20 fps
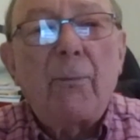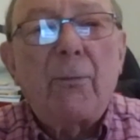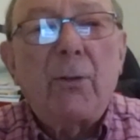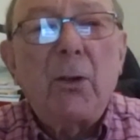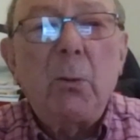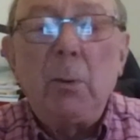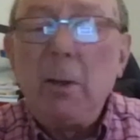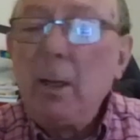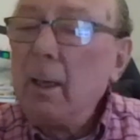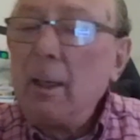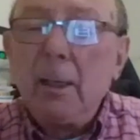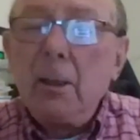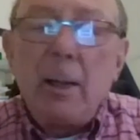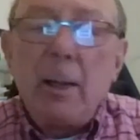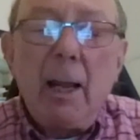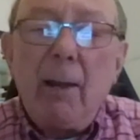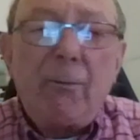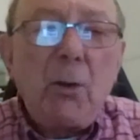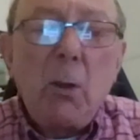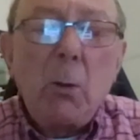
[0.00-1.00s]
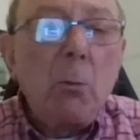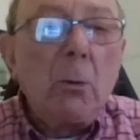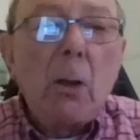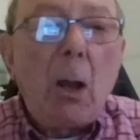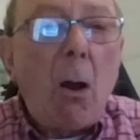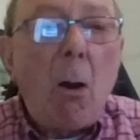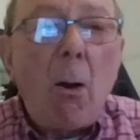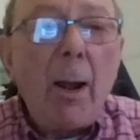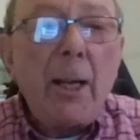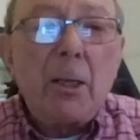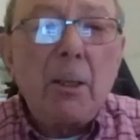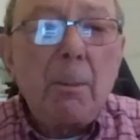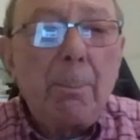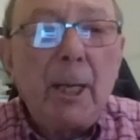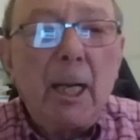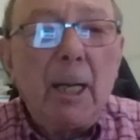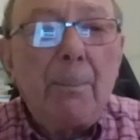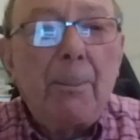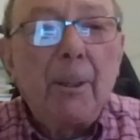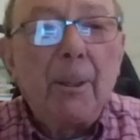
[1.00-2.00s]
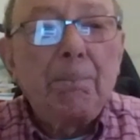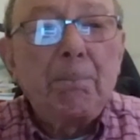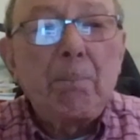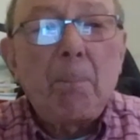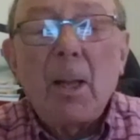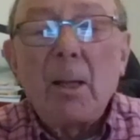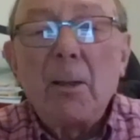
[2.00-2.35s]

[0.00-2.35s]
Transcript: If you lie to people,